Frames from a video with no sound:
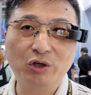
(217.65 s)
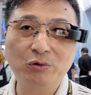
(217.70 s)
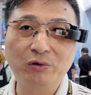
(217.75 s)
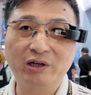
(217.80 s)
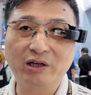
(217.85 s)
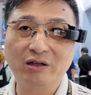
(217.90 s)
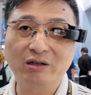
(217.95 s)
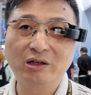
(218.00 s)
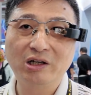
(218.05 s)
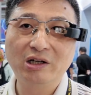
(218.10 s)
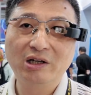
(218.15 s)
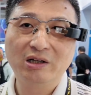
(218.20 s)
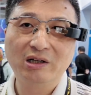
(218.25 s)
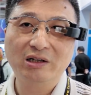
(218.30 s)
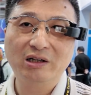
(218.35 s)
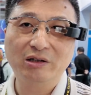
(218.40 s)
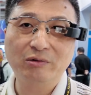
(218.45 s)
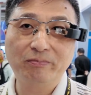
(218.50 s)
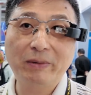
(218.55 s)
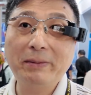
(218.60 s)
your,
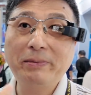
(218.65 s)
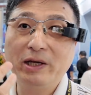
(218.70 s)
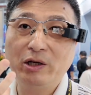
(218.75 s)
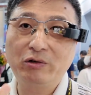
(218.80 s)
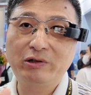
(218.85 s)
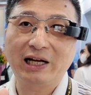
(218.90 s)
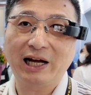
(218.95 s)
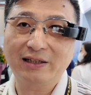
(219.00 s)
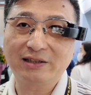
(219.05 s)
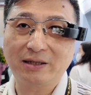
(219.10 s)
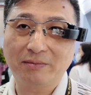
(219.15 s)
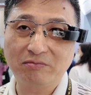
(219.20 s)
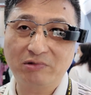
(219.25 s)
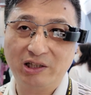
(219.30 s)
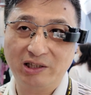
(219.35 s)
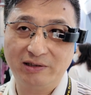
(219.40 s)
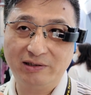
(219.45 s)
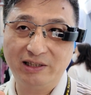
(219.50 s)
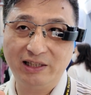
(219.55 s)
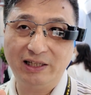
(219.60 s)
maybe you got some
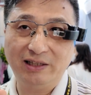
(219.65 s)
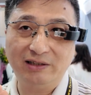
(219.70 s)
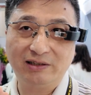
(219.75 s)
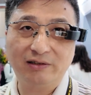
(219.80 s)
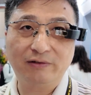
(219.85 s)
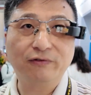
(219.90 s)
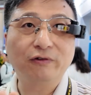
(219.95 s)
disease.